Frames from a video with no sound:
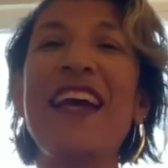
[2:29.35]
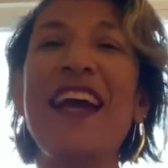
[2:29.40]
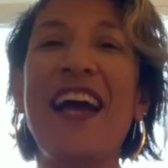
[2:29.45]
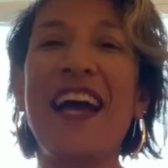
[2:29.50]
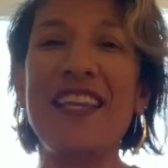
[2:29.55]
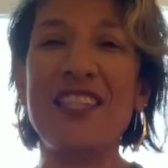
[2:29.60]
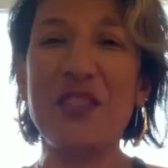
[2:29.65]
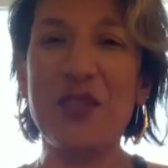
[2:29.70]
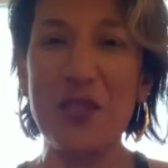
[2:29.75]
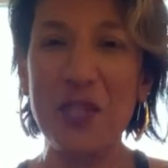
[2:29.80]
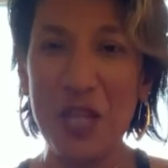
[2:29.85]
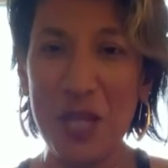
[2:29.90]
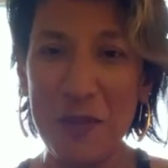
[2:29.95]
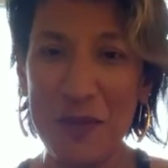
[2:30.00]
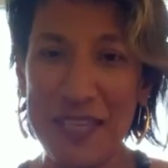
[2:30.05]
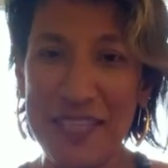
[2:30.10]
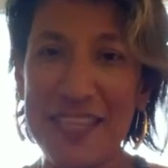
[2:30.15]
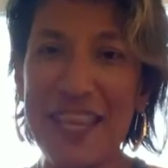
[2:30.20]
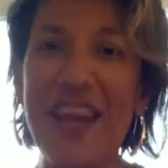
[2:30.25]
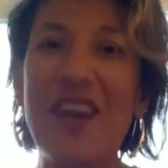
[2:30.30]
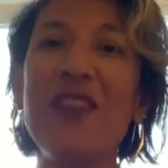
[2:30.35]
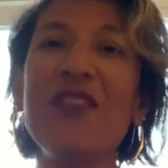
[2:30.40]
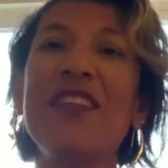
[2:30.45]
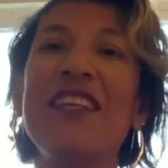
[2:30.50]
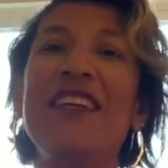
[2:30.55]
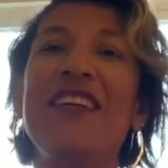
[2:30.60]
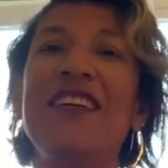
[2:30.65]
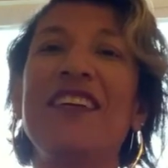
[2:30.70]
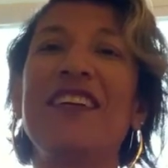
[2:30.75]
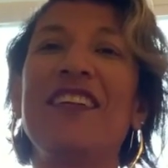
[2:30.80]
I started coming down the
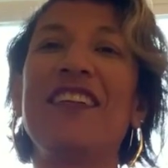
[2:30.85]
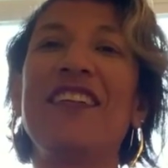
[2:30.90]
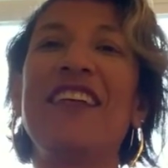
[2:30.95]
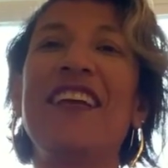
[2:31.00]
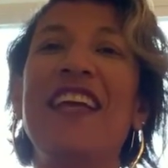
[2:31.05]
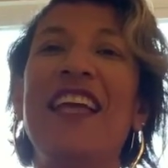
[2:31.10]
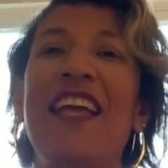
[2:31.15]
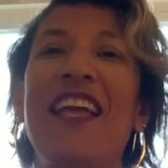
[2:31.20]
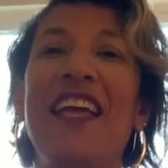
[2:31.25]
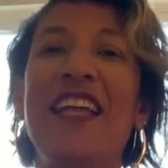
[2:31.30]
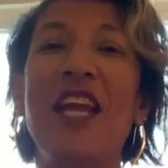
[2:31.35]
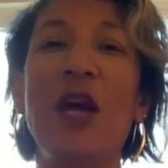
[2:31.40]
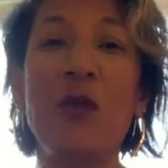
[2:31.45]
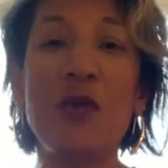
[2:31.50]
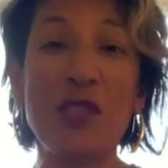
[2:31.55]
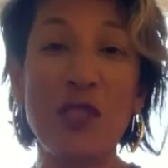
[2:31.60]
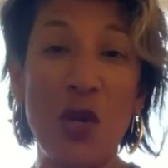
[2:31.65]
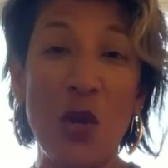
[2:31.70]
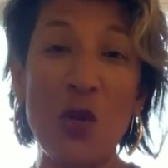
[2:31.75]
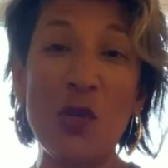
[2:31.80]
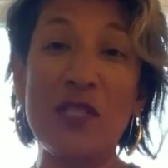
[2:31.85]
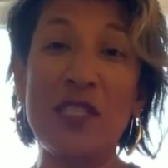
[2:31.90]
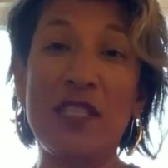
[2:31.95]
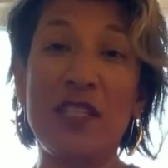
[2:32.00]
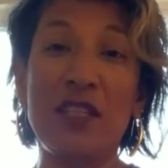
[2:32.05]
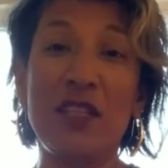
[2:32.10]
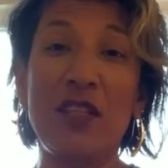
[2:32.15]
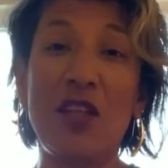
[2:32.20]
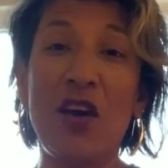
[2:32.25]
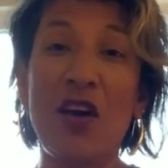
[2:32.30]
hill and I was coasting
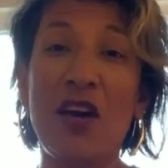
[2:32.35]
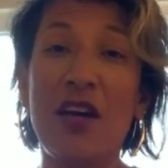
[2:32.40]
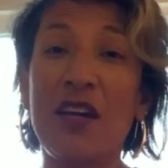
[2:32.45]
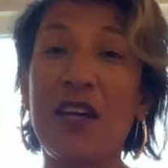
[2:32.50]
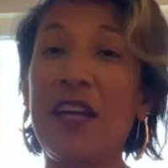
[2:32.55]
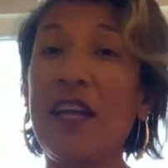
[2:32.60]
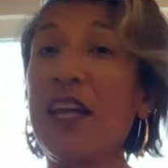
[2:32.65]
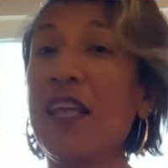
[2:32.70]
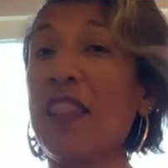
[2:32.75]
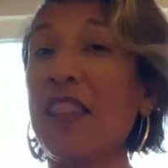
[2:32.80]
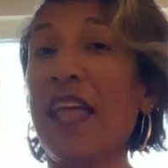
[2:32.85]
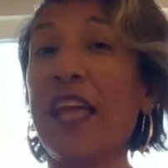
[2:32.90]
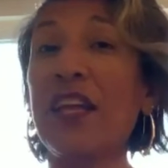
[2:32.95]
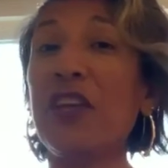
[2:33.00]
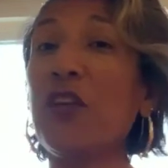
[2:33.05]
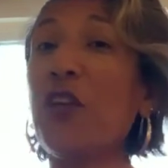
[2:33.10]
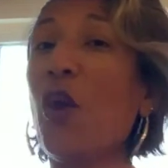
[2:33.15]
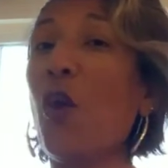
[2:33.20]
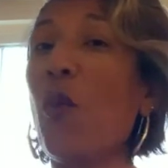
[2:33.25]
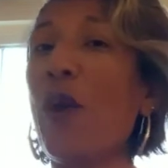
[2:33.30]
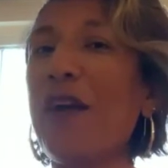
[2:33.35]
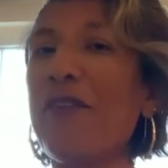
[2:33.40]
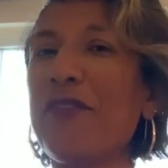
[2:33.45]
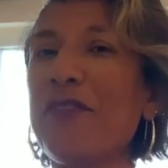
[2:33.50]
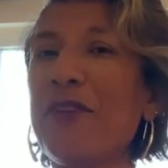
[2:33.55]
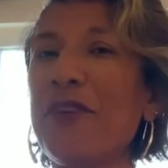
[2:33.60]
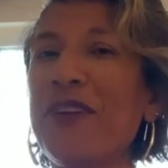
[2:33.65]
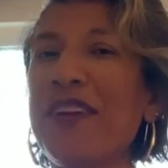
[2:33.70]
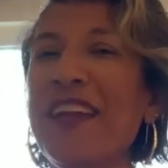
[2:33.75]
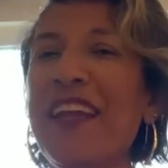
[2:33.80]
along, like no
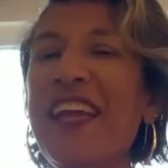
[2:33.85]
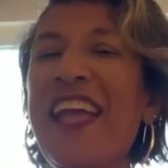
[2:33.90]
effort.